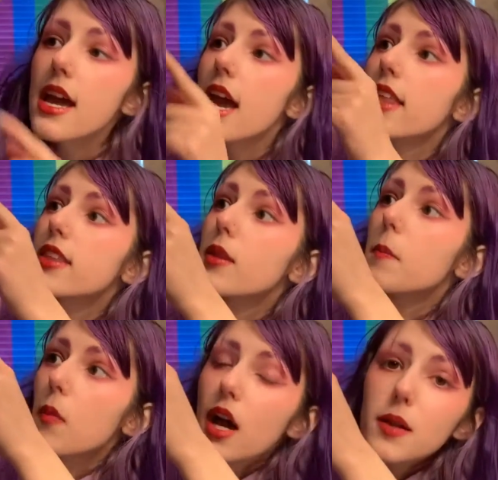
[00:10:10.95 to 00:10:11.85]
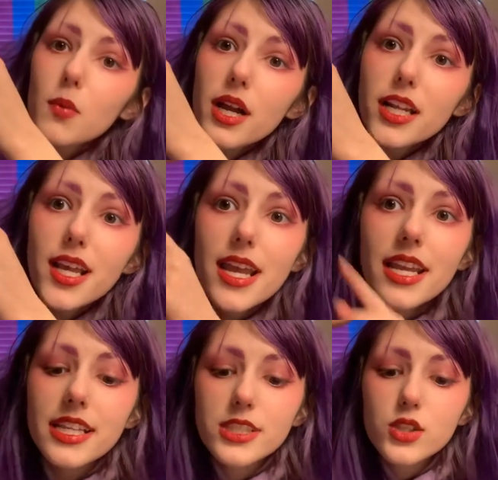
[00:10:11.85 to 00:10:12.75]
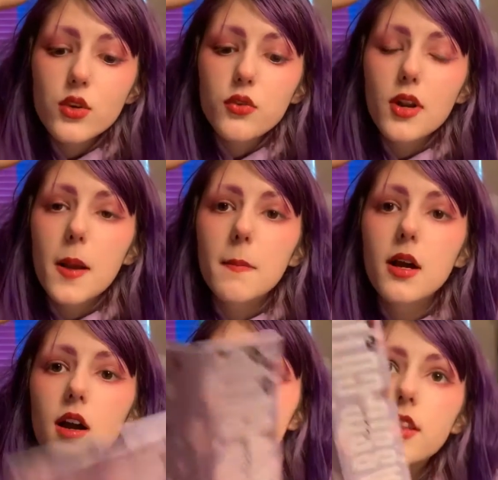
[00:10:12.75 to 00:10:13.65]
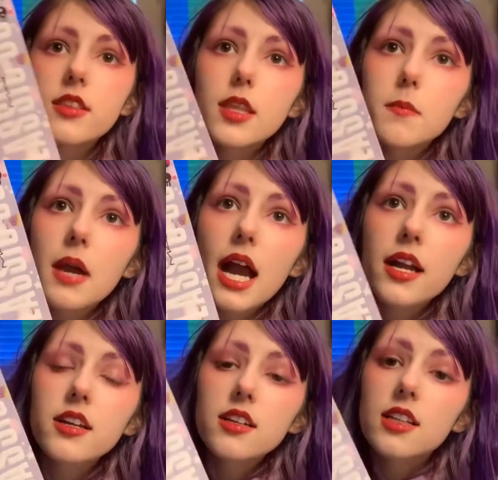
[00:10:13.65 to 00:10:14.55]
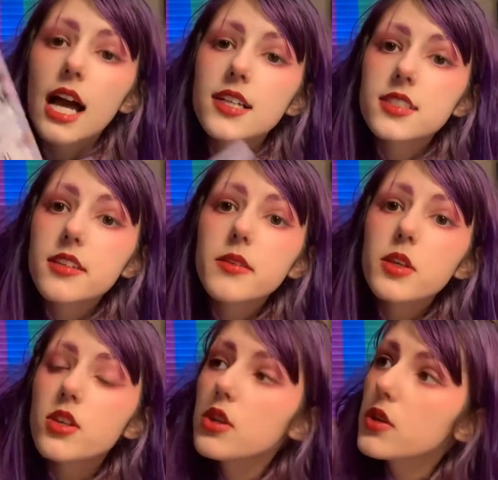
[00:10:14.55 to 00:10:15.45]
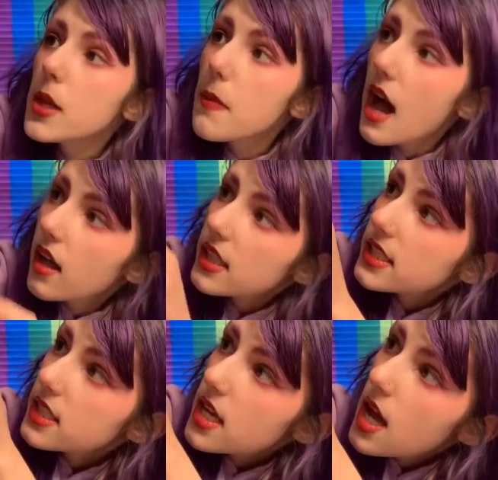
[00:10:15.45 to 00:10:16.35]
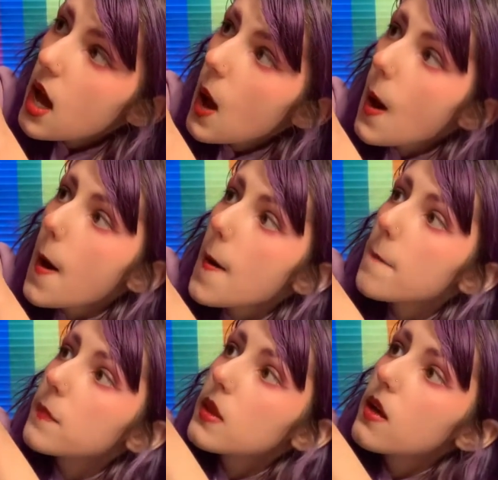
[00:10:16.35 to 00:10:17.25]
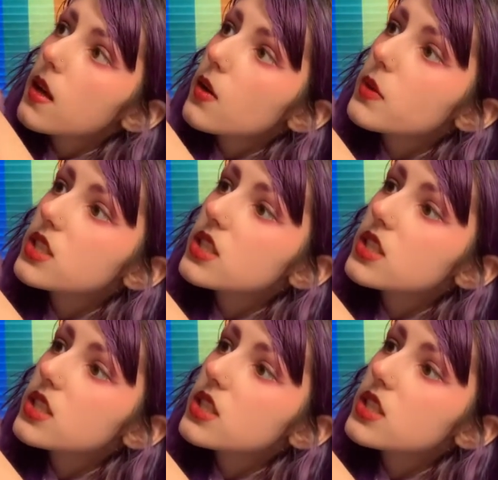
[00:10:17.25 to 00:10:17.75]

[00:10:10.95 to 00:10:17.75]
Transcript: And then the bottom one is from the MAC Classic Beauty palette, which